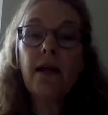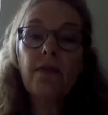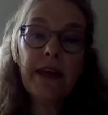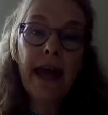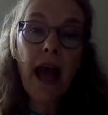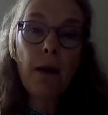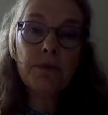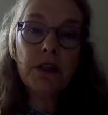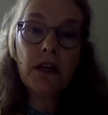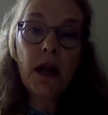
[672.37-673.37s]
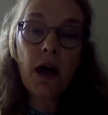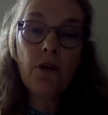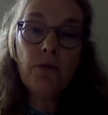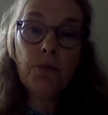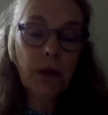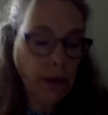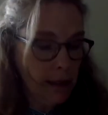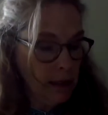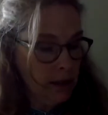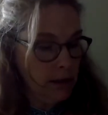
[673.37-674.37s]
the captain of
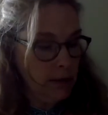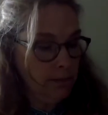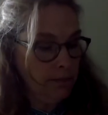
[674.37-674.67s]
police,